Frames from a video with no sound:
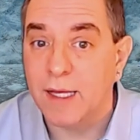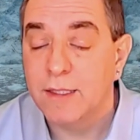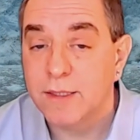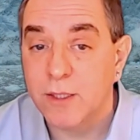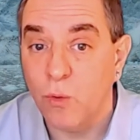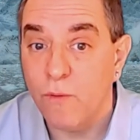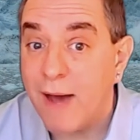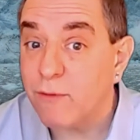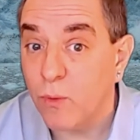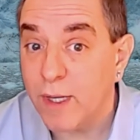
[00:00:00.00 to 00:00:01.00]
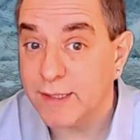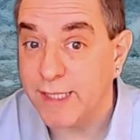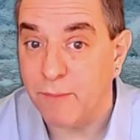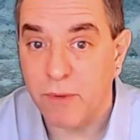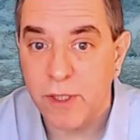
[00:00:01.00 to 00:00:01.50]
So that was one
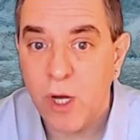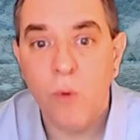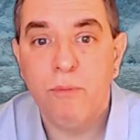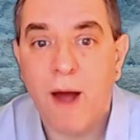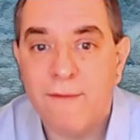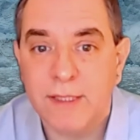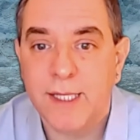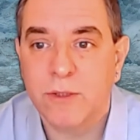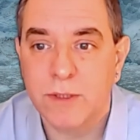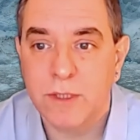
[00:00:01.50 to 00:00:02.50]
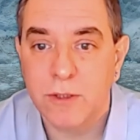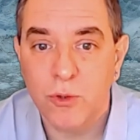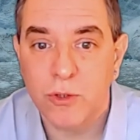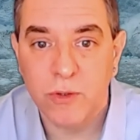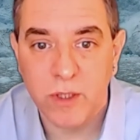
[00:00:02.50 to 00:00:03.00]
example. No private sector
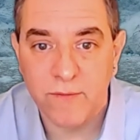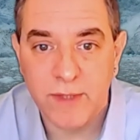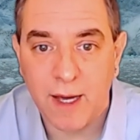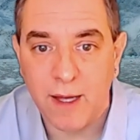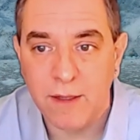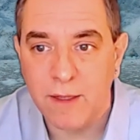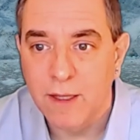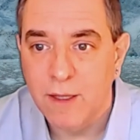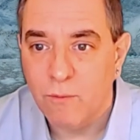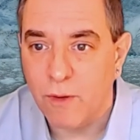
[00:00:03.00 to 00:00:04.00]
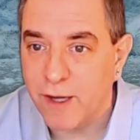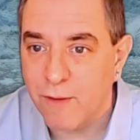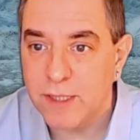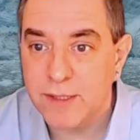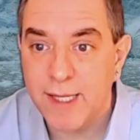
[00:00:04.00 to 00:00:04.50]
institution could have done what the
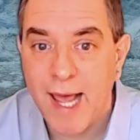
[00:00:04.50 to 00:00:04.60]
government had said,